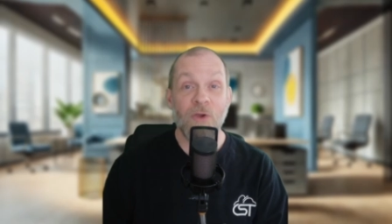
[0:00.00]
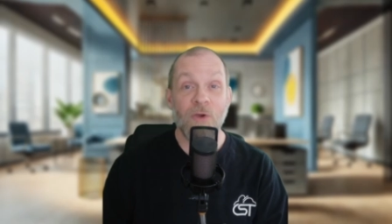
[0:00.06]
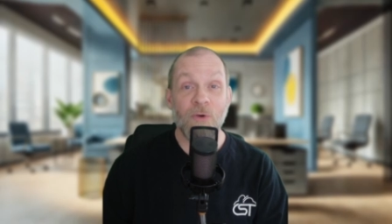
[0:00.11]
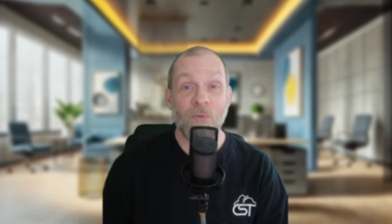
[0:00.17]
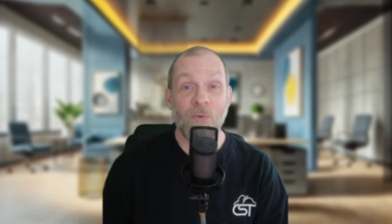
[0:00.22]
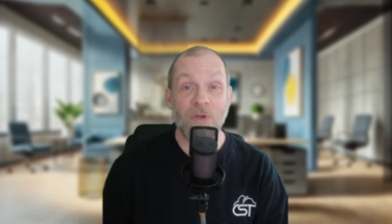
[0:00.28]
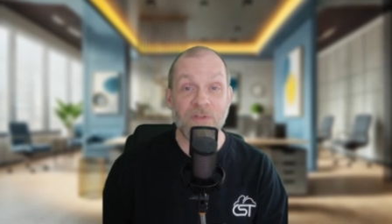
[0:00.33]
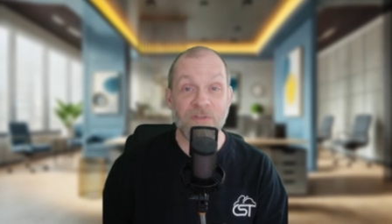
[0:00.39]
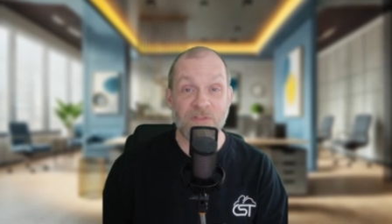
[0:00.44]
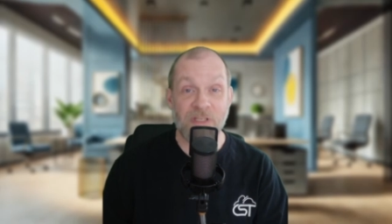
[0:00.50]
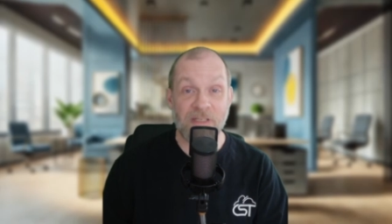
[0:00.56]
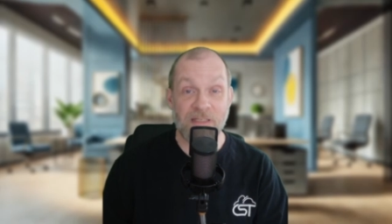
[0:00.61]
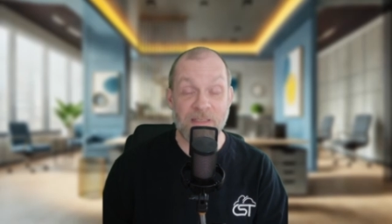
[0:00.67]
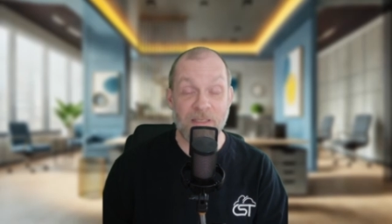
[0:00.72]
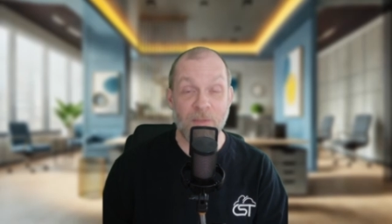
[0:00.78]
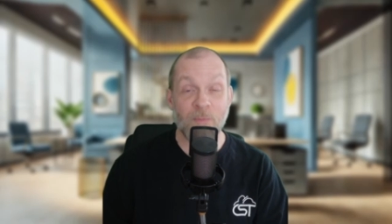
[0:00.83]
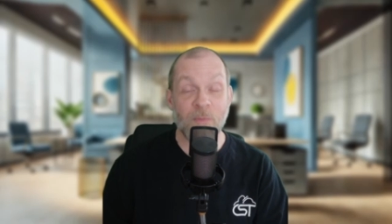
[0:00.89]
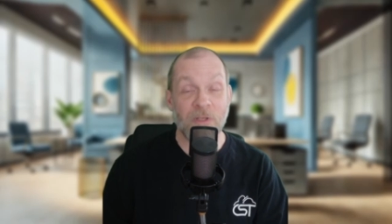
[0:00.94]
We'll set
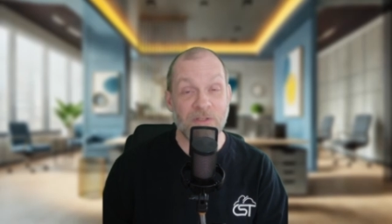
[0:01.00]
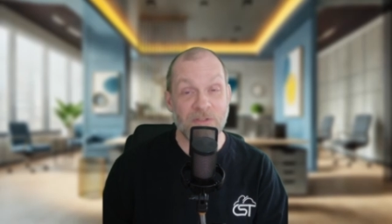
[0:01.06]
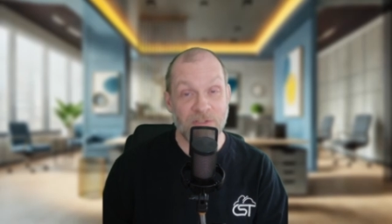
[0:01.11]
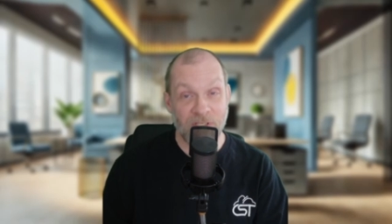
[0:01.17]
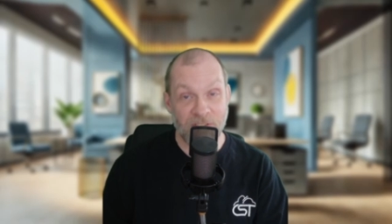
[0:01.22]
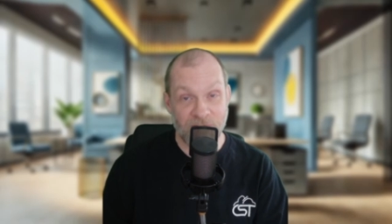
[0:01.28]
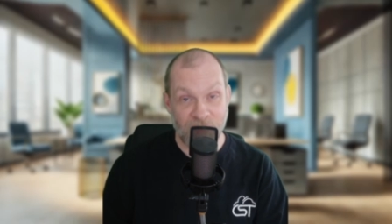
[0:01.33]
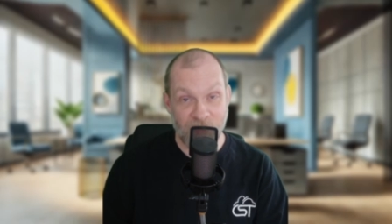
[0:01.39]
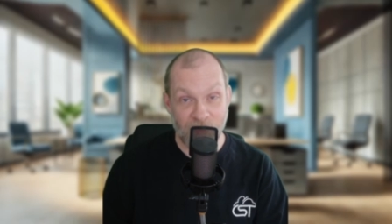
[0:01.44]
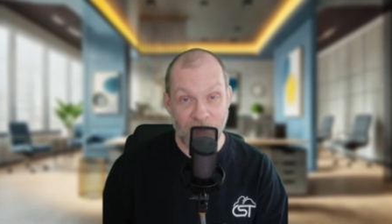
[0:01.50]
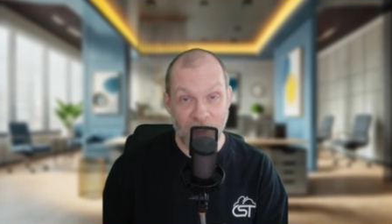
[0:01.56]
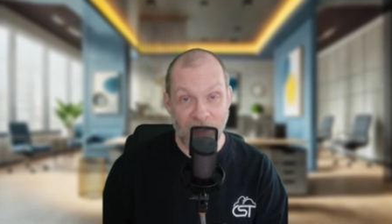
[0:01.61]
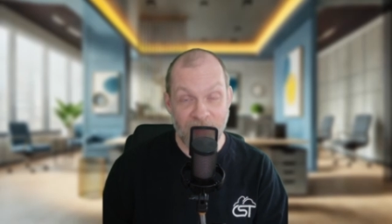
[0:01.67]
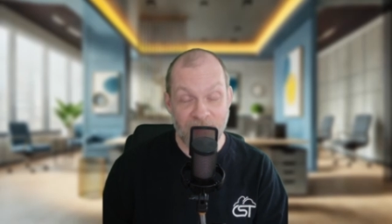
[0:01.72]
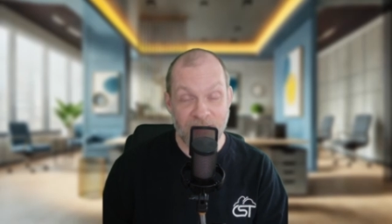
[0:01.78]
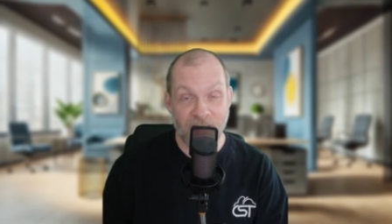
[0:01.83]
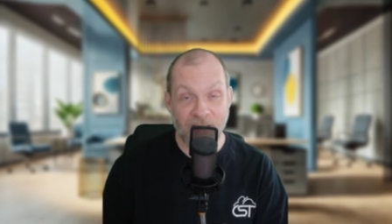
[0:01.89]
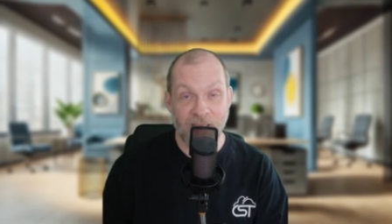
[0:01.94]
it up at just the
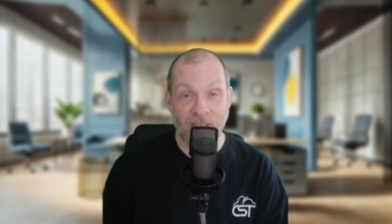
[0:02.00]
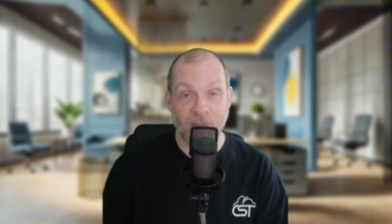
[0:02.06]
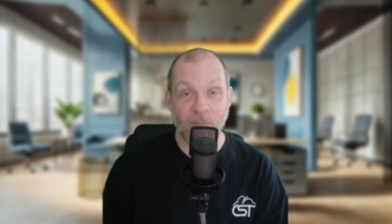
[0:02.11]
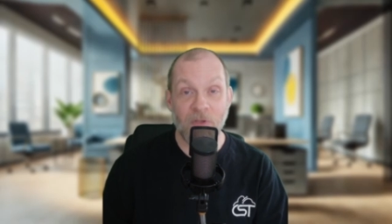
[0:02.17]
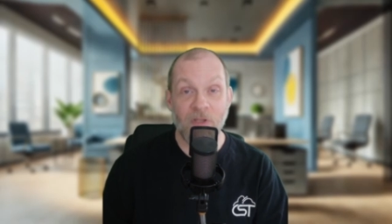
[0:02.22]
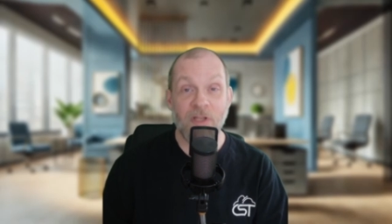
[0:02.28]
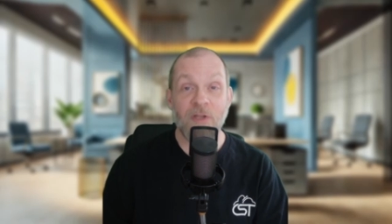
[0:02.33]
right time,